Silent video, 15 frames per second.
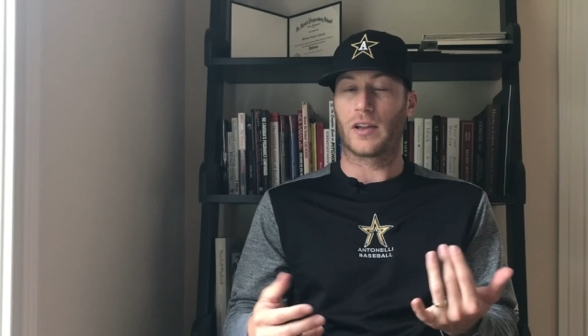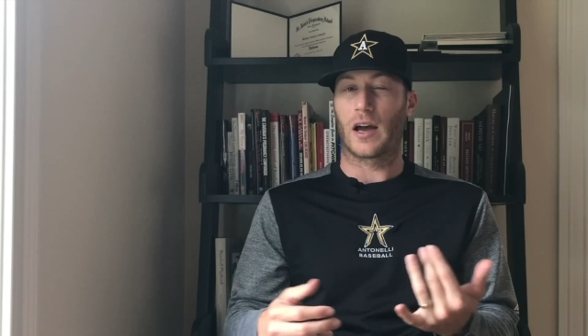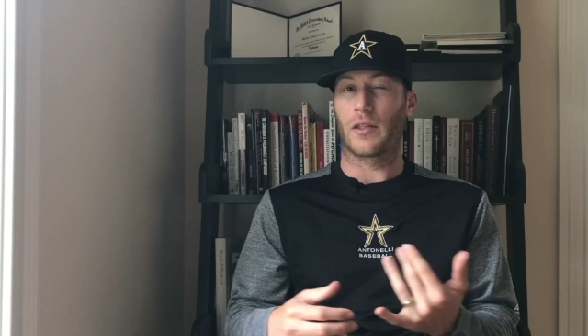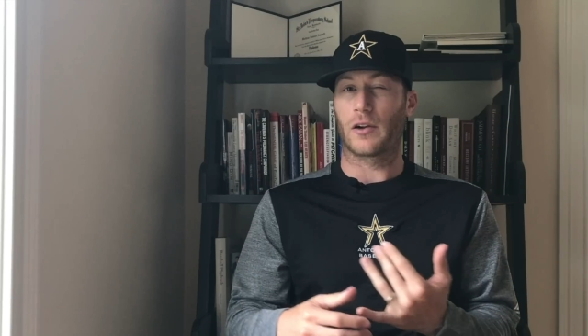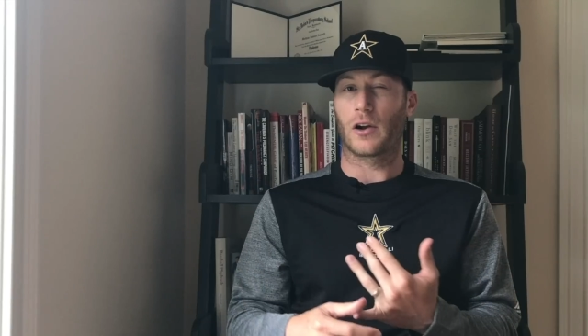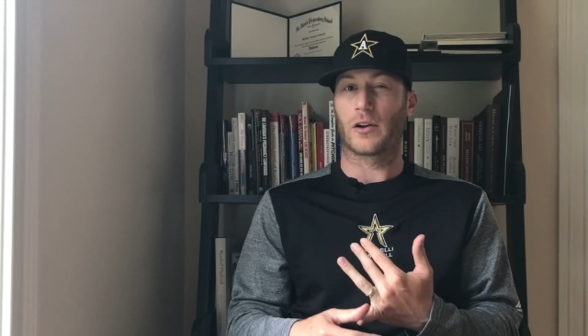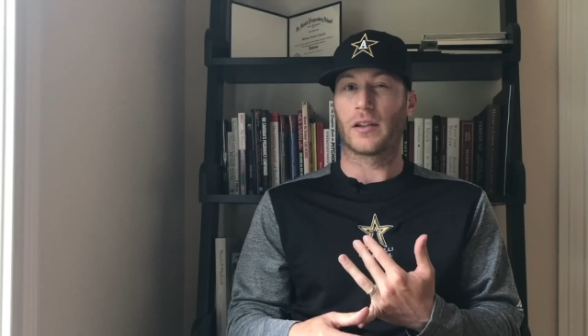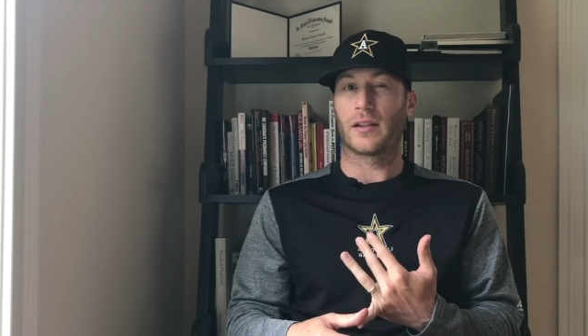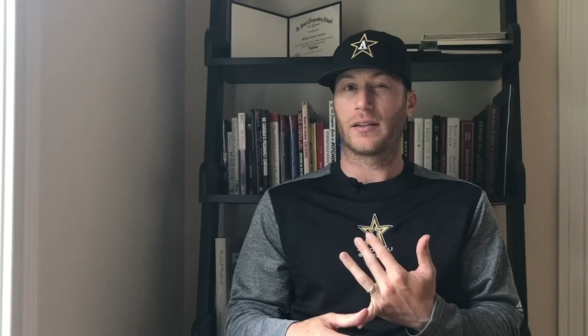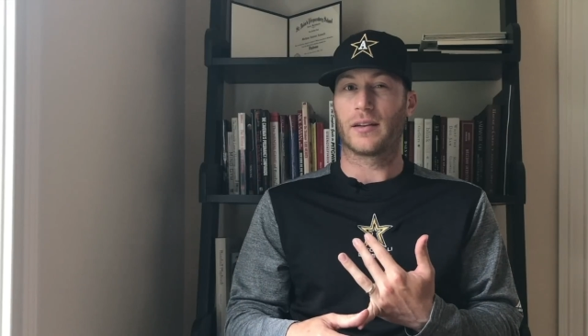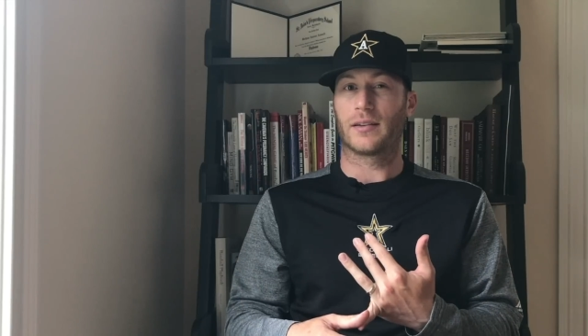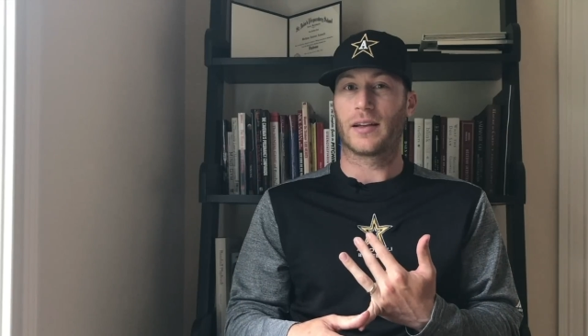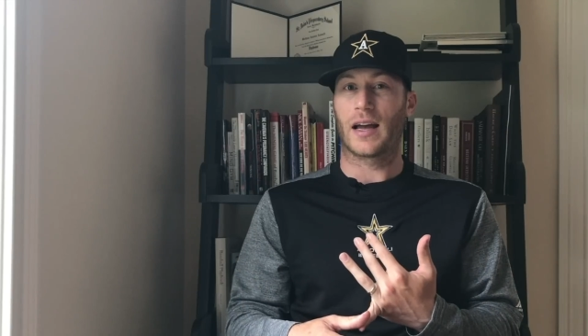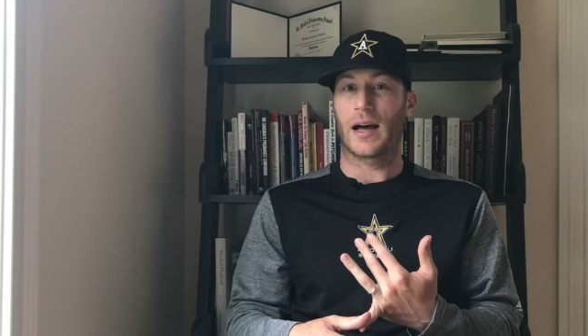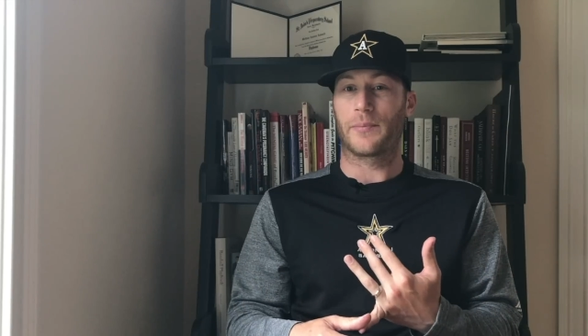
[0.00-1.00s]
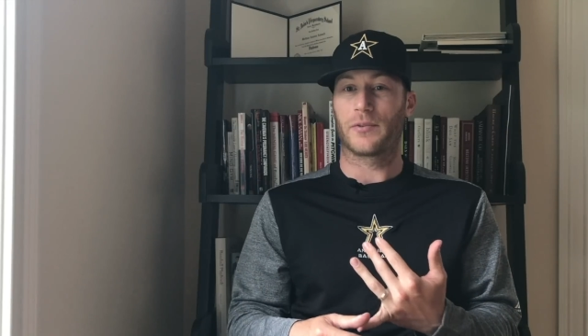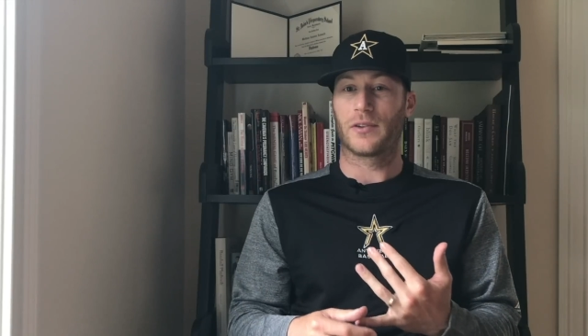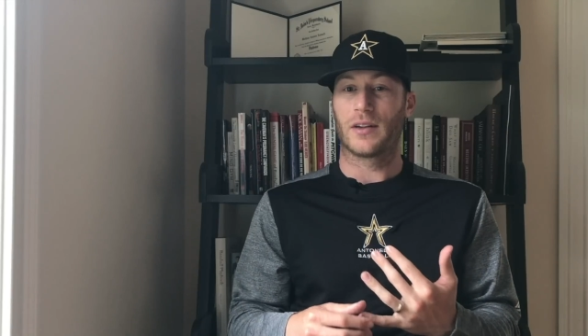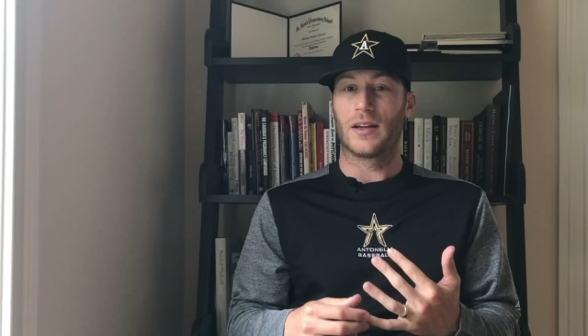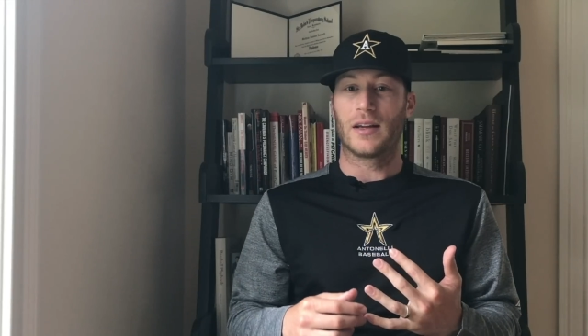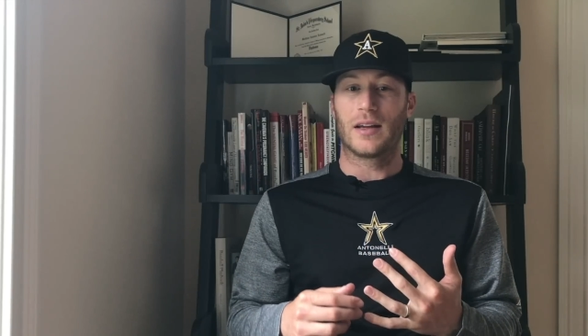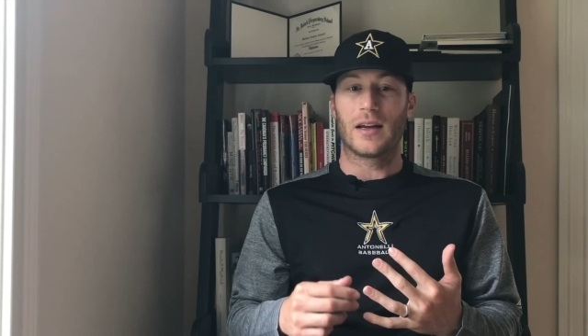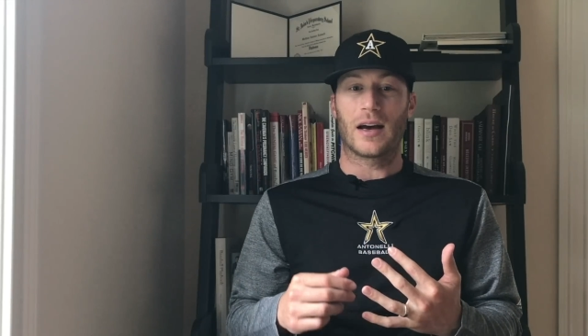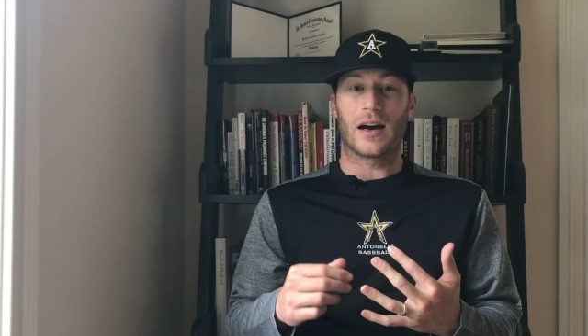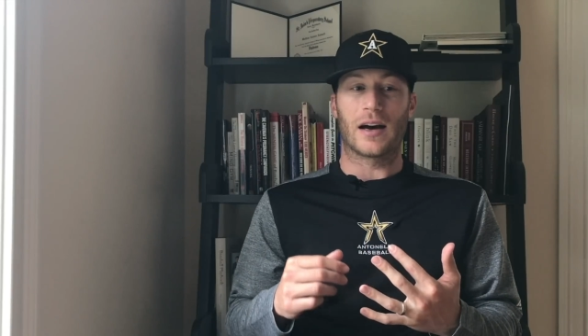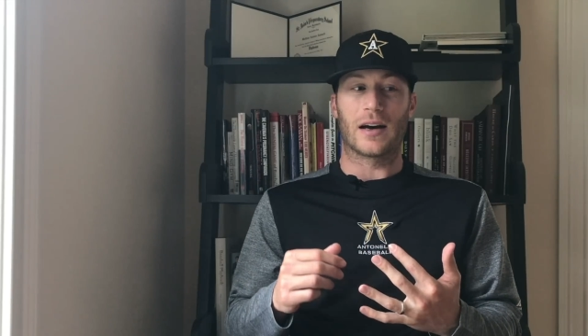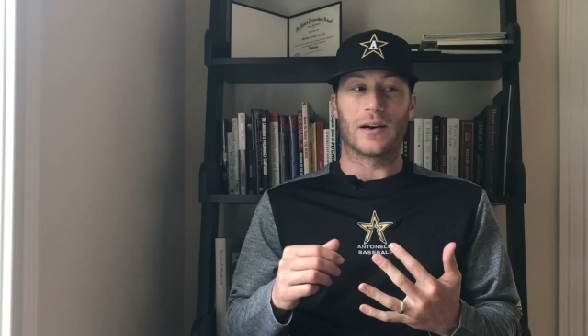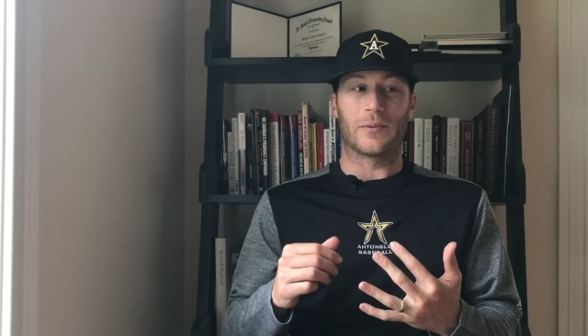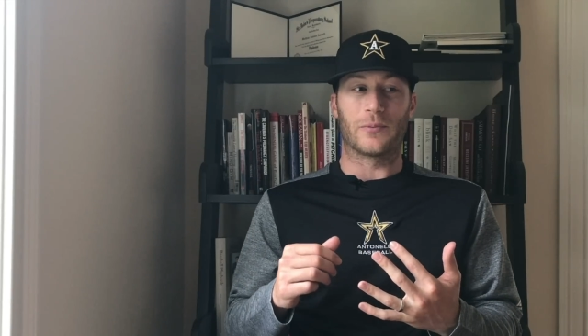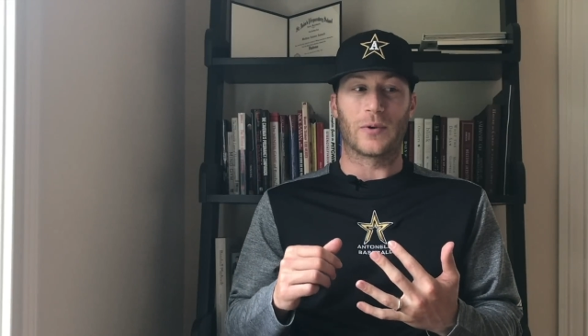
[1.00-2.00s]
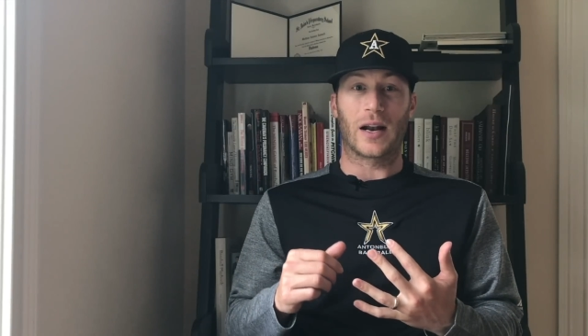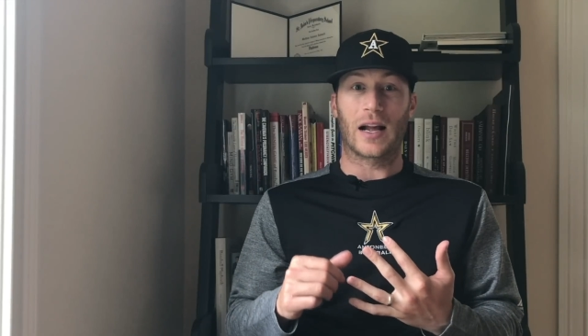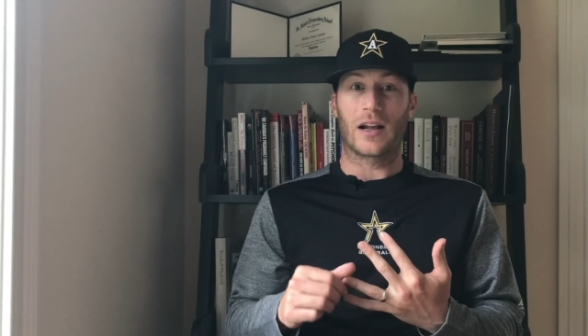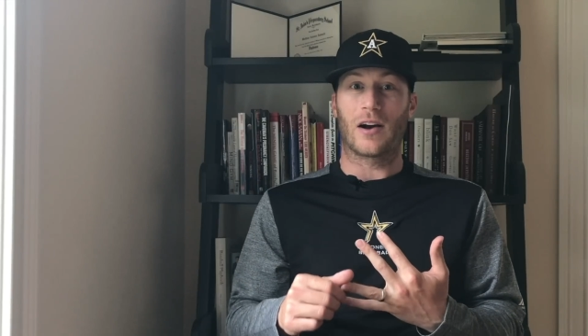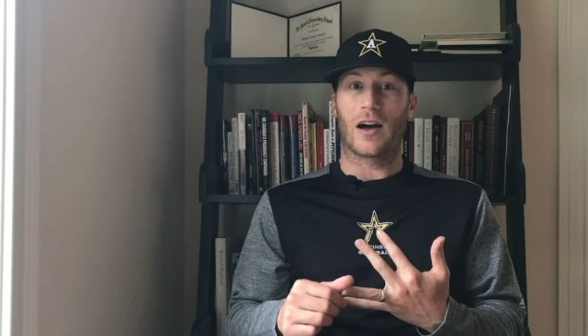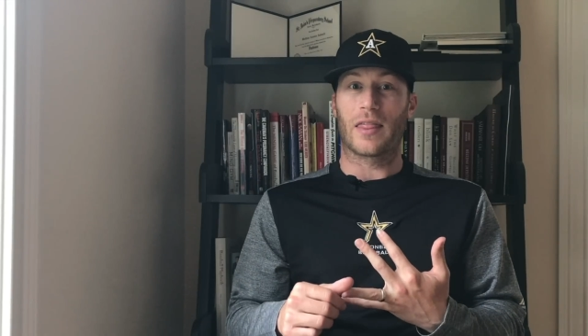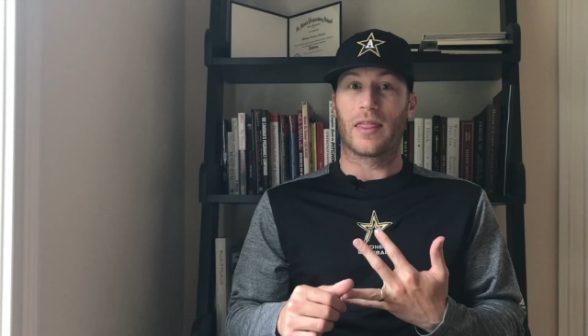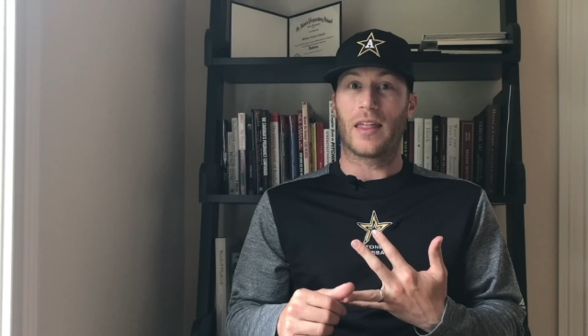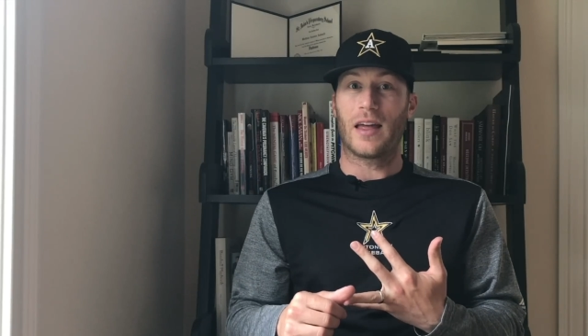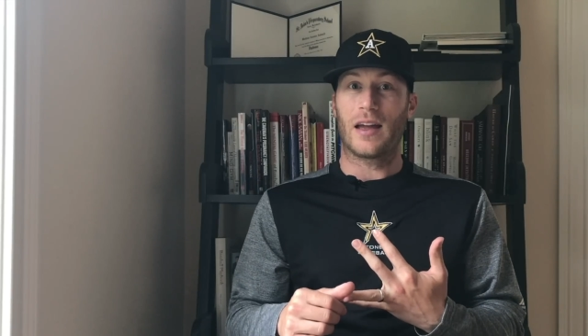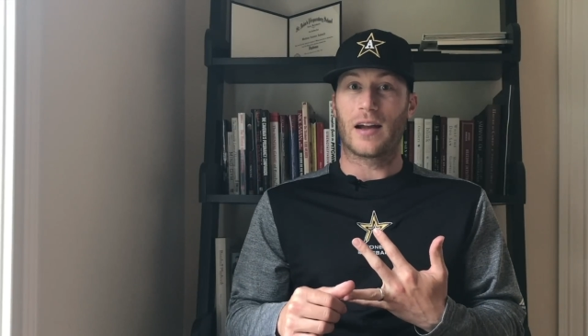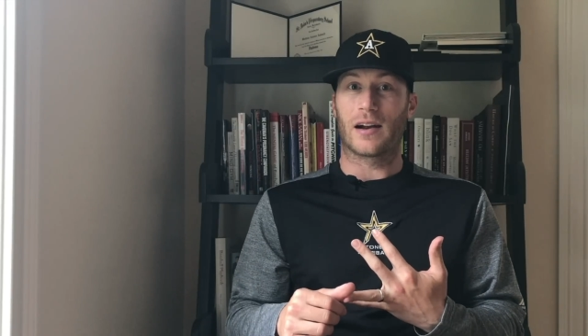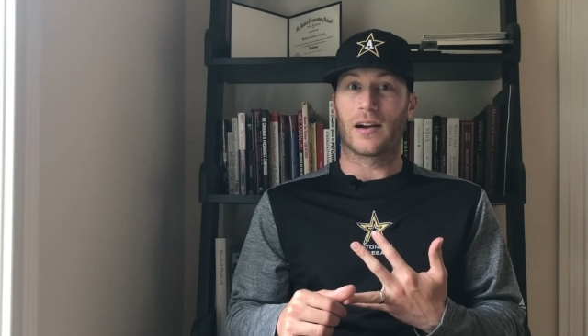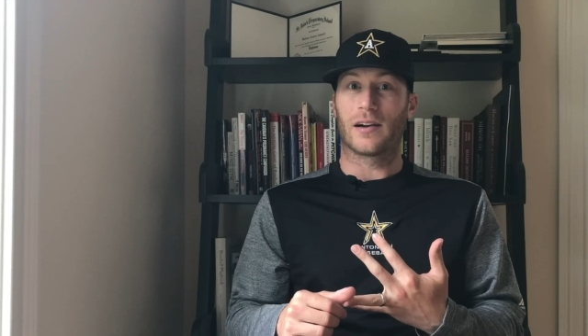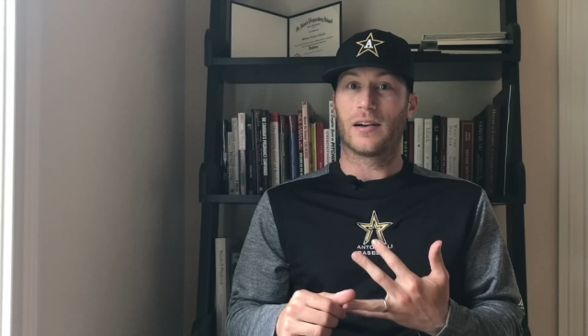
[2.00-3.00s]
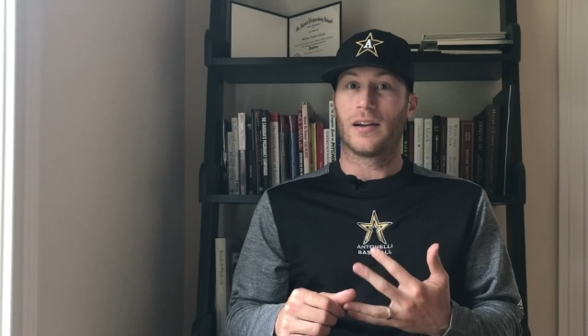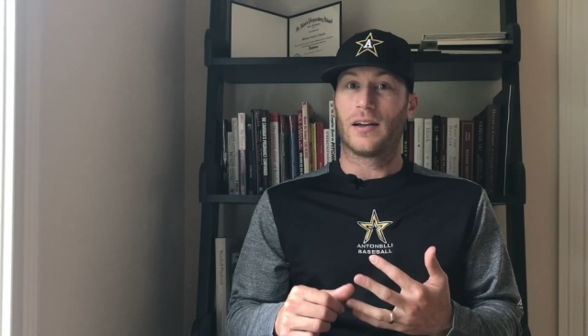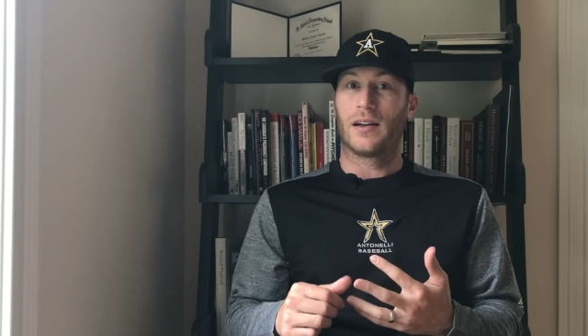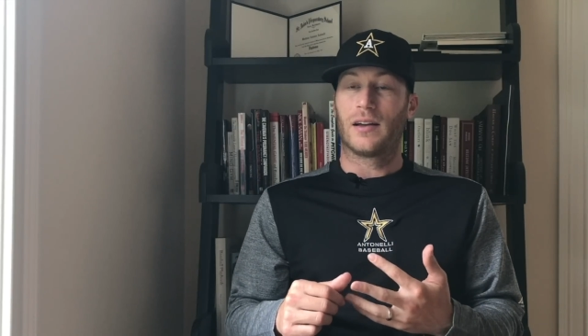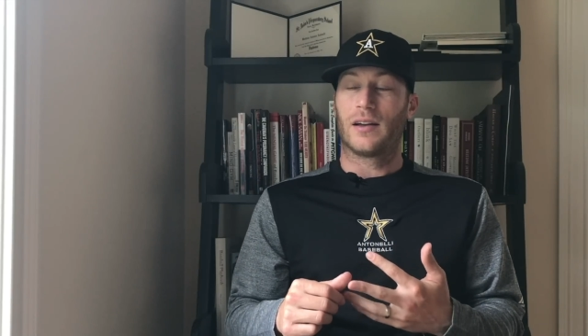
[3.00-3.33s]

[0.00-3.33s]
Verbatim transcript: Now they're called the Tin Caps. Um, when I got there,